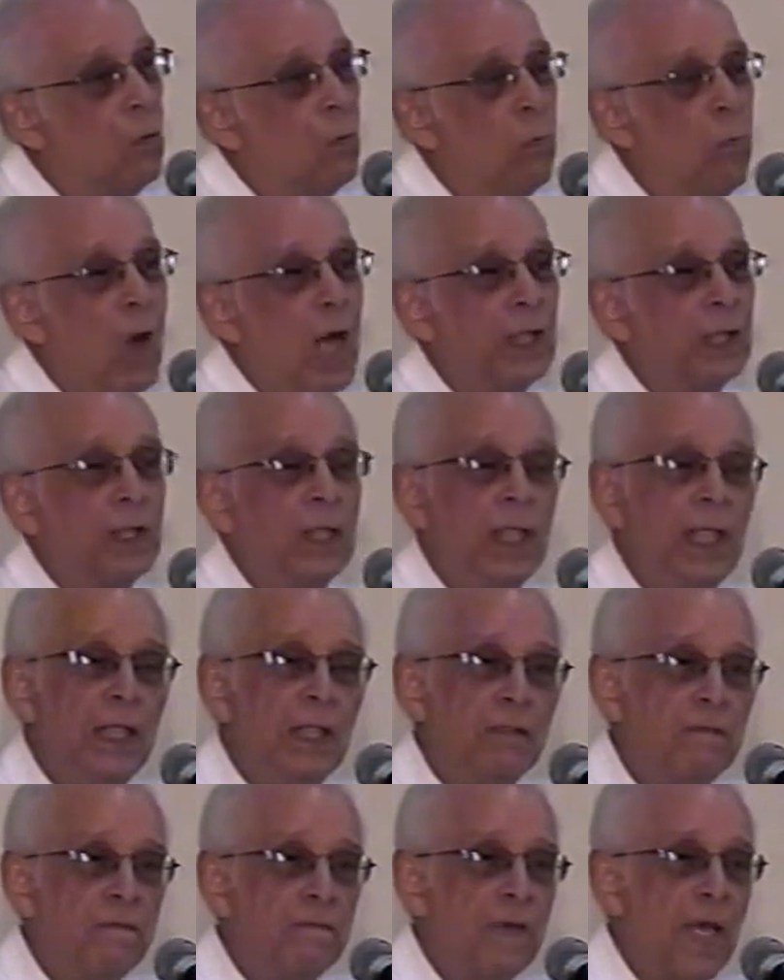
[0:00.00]
what
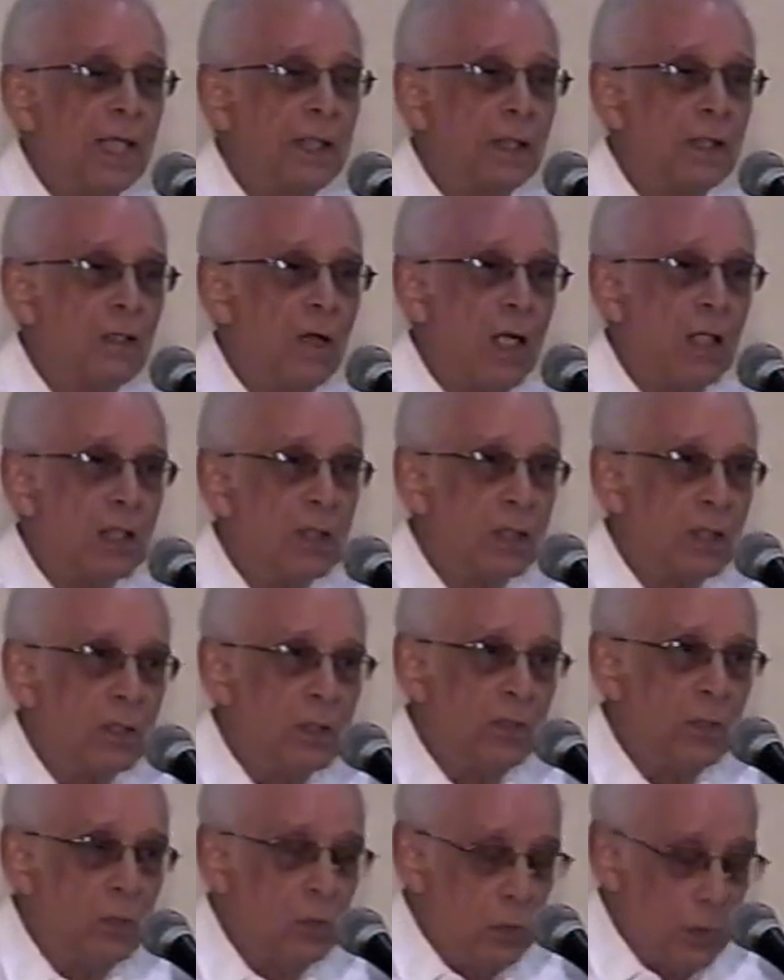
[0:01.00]
in effect
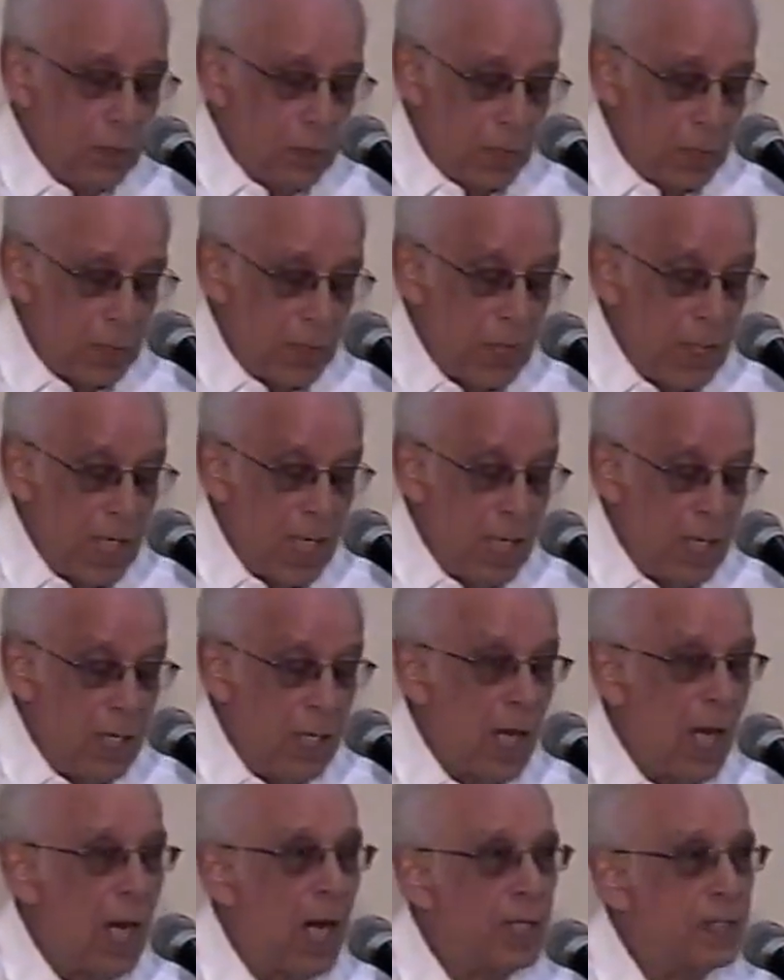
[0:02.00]
constitutes a
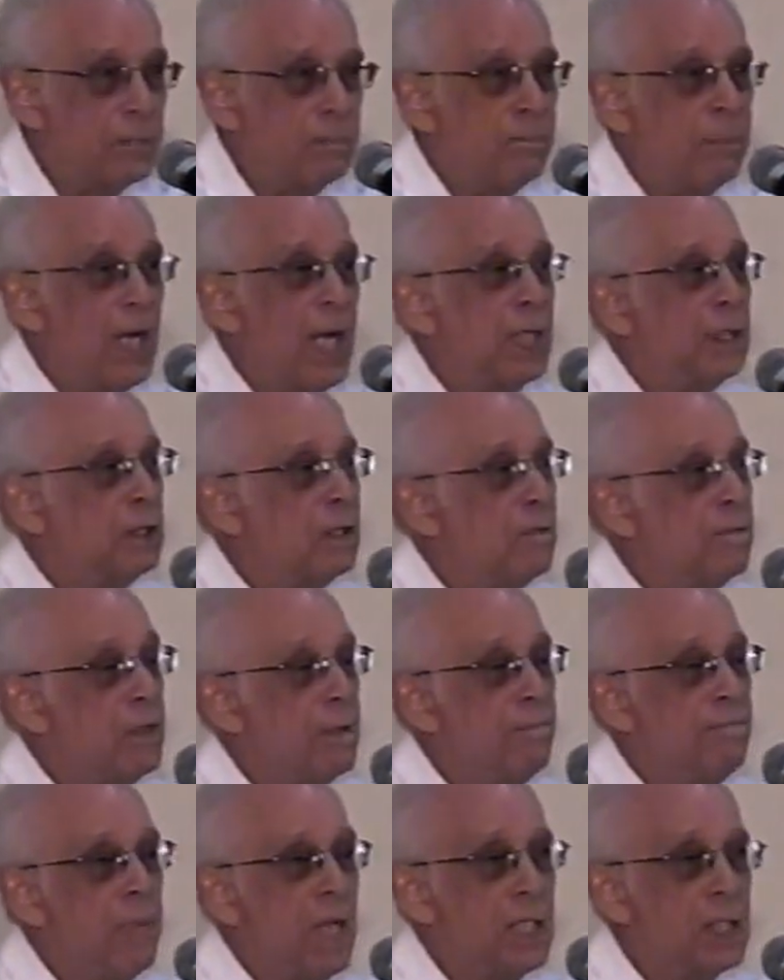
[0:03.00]
large part of
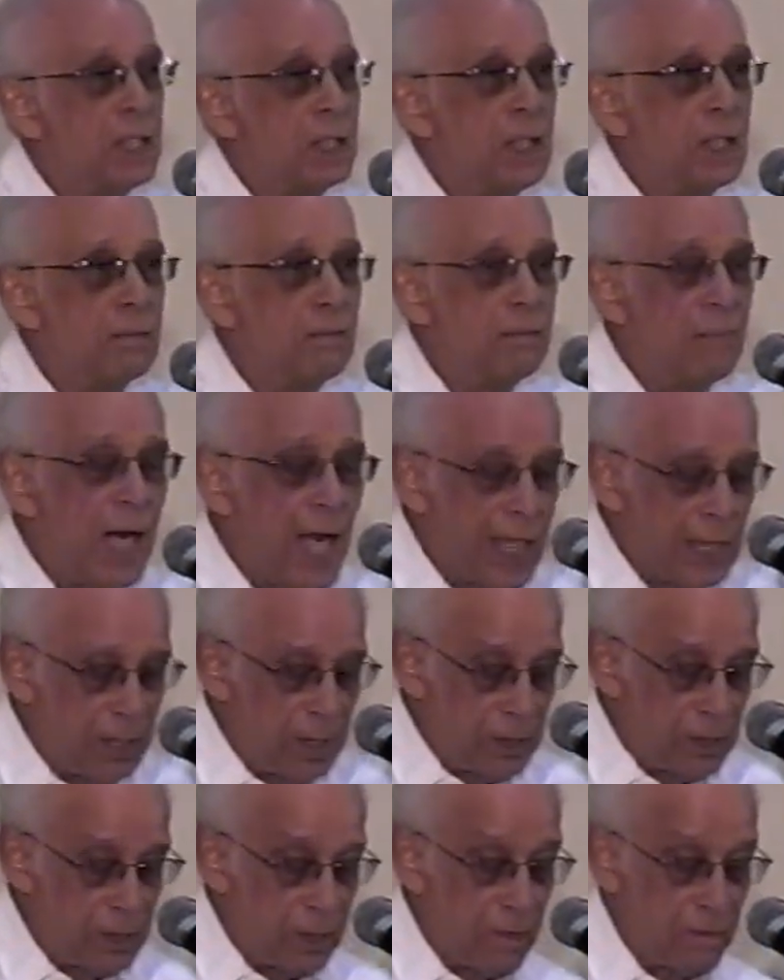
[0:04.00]
the best and
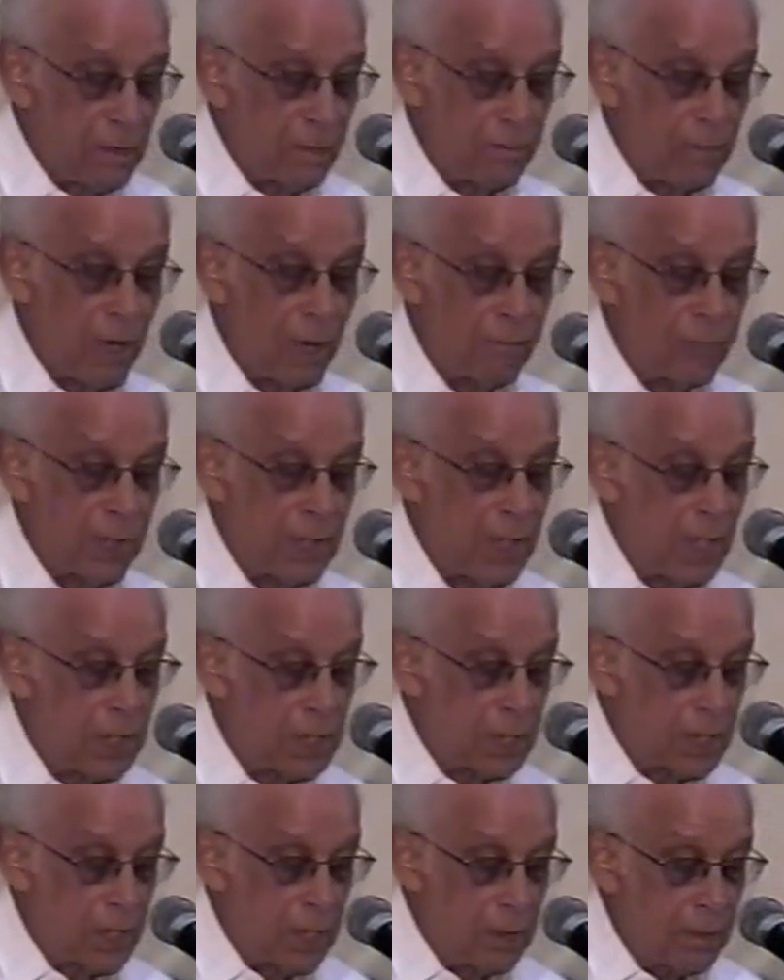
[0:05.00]
brightest of the
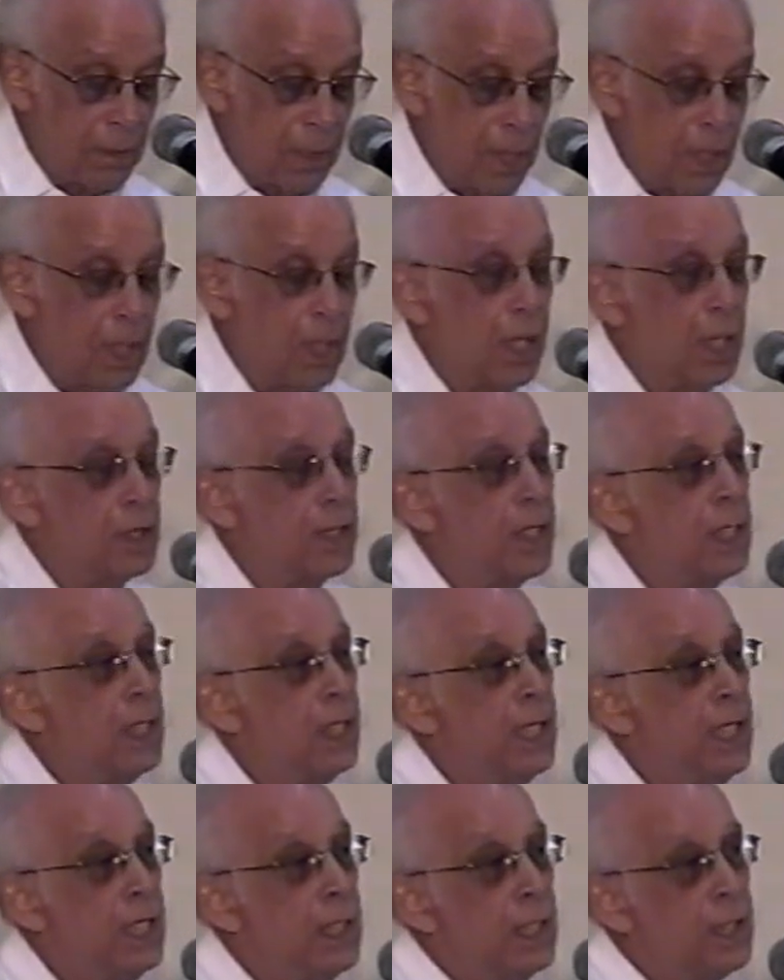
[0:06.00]
population, the
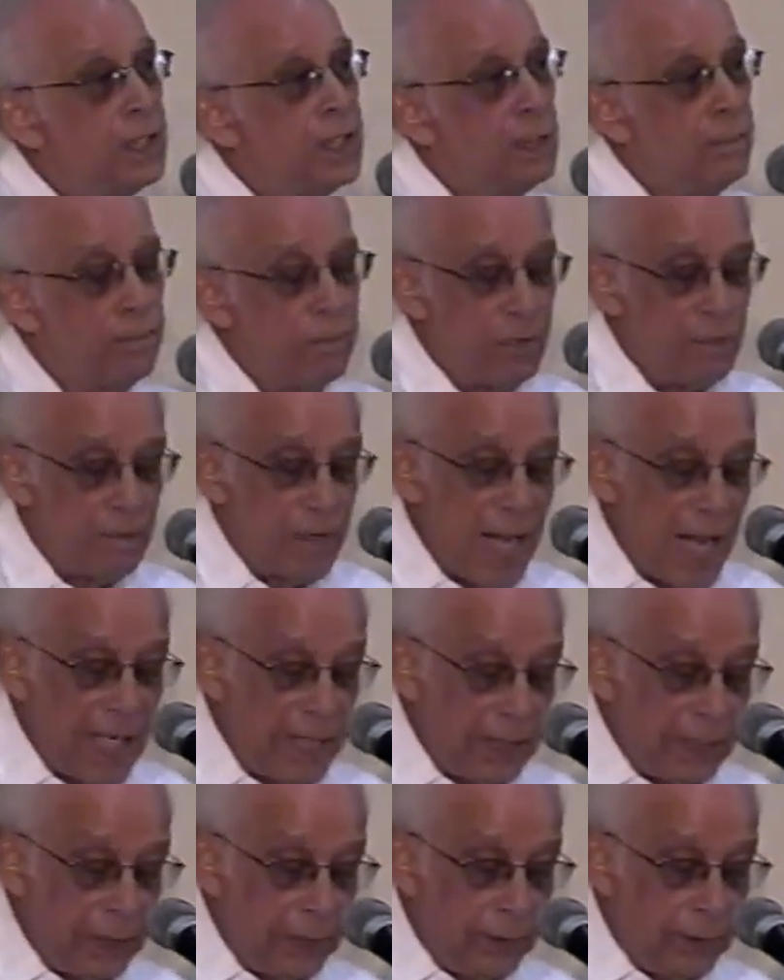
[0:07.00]
leadership
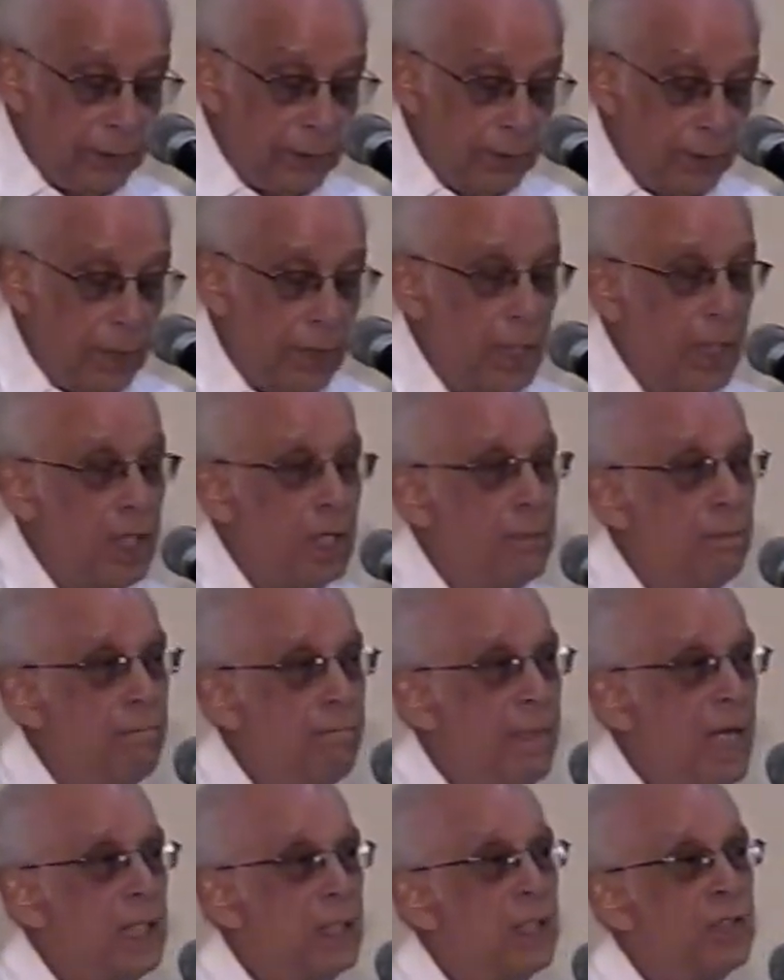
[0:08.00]
provided in
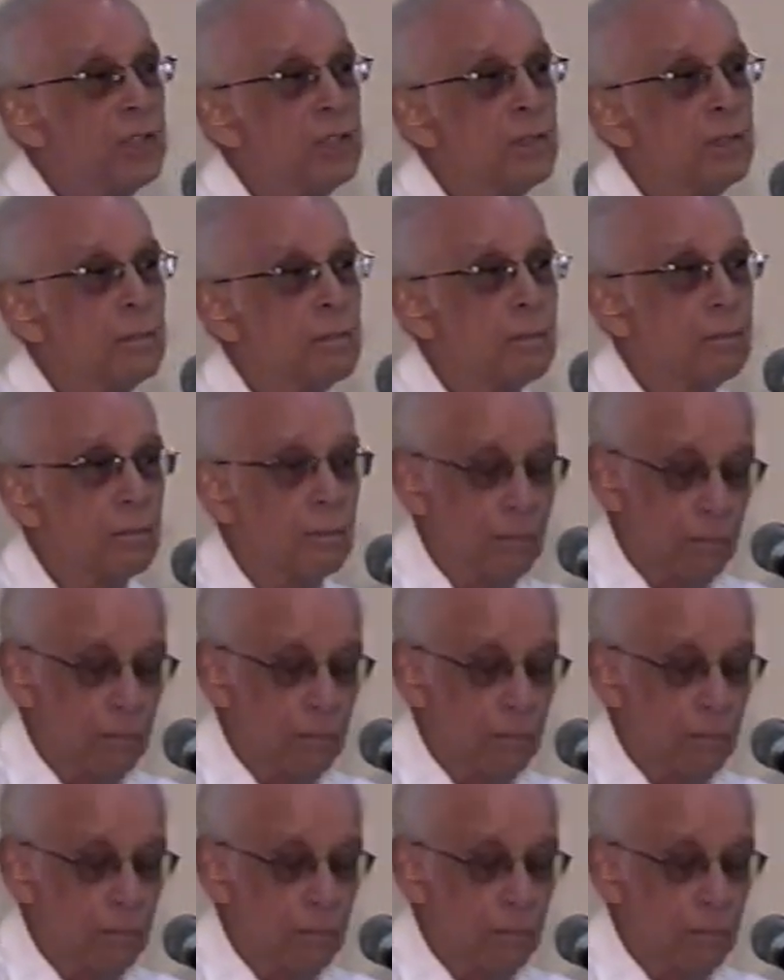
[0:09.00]
medicine,